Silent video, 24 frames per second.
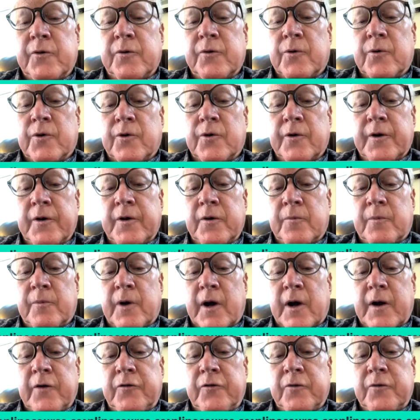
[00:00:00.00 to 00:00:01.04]
role in the
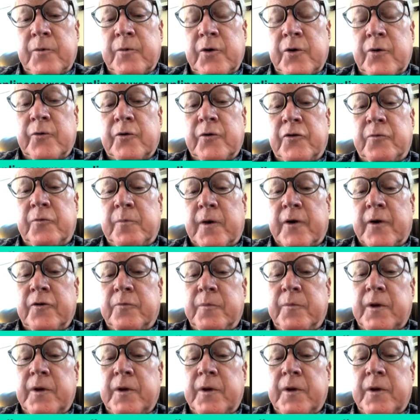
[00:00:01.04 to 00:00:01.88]
body's immune response,